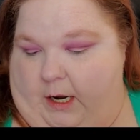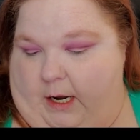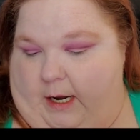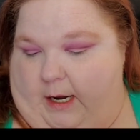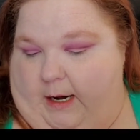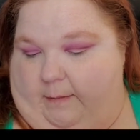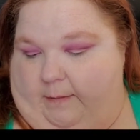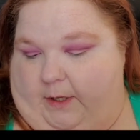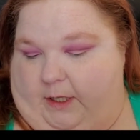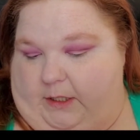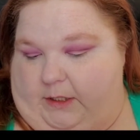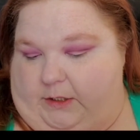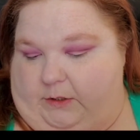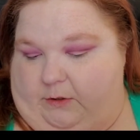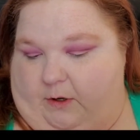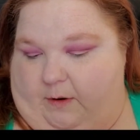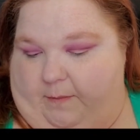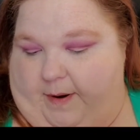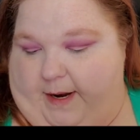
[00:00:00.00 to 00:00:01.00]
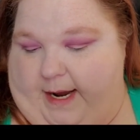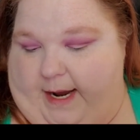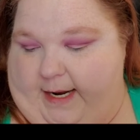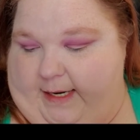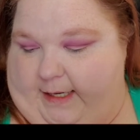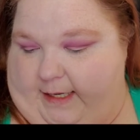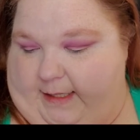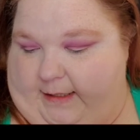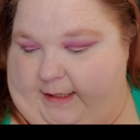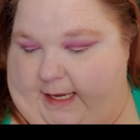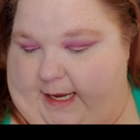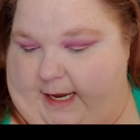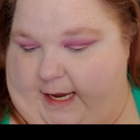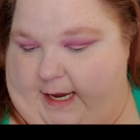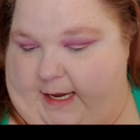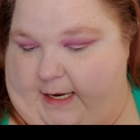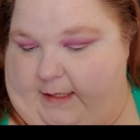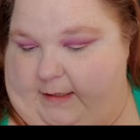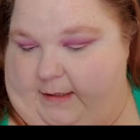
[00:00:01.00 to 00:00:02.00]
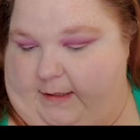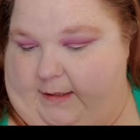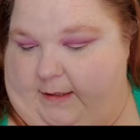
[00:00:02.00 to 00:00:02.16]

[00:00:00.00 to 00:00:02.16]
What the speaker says: and I'm going to start packing that